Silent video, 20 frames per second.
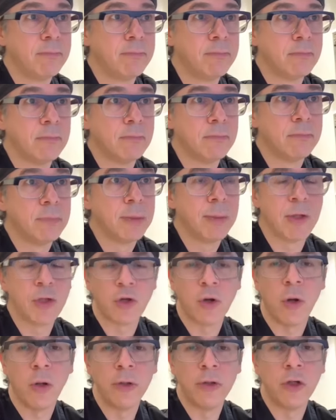pretty much all
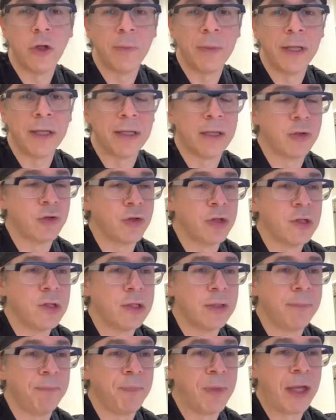European countries.
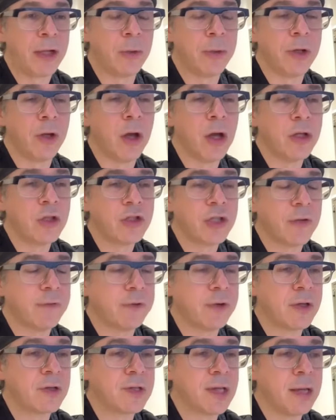I know in Austria, for
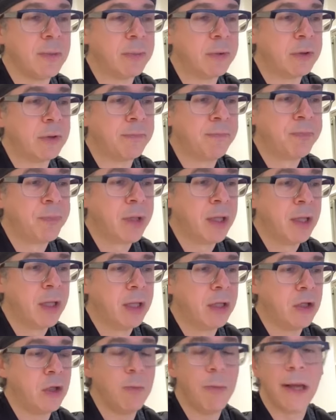example, you
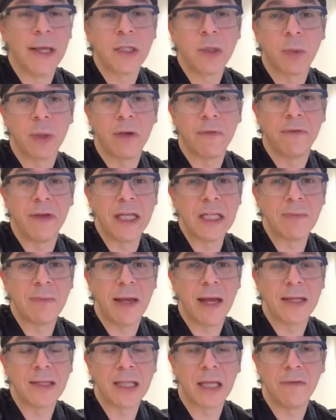must wear a face mask
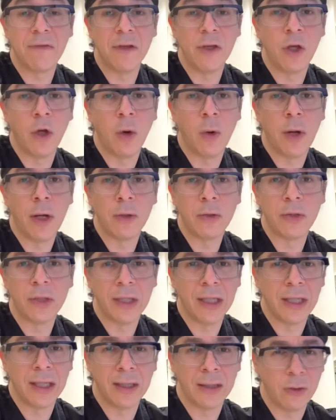if you go out
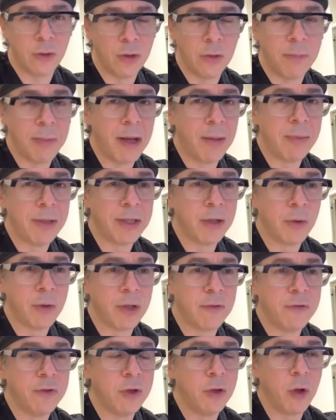into the public, or if you
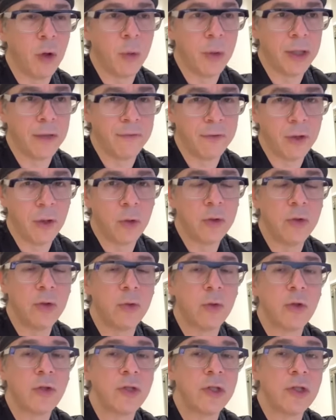go if you go to the
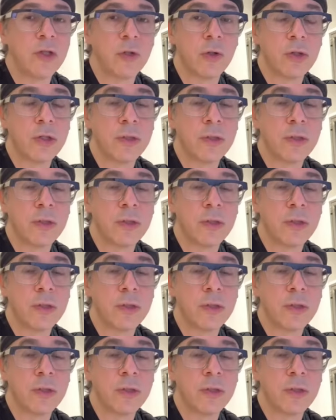grocery stores.